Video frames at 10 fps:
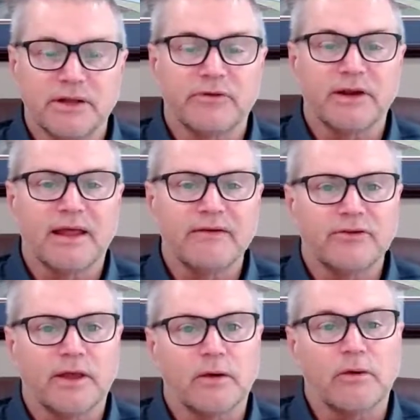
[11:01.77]

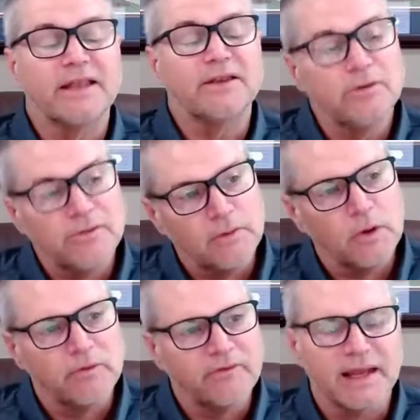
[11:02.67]
lifecycle. I do think what
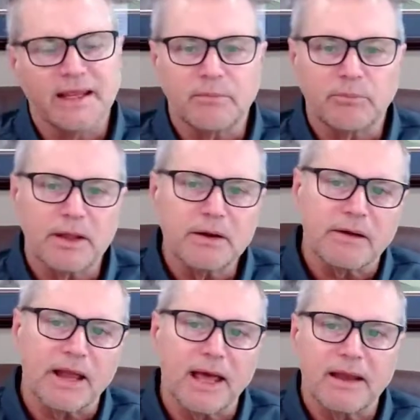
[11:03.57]
we've got to get better
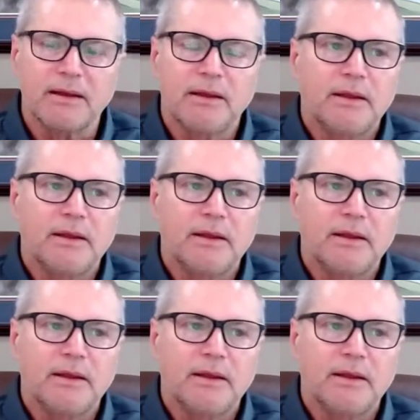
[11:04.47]
at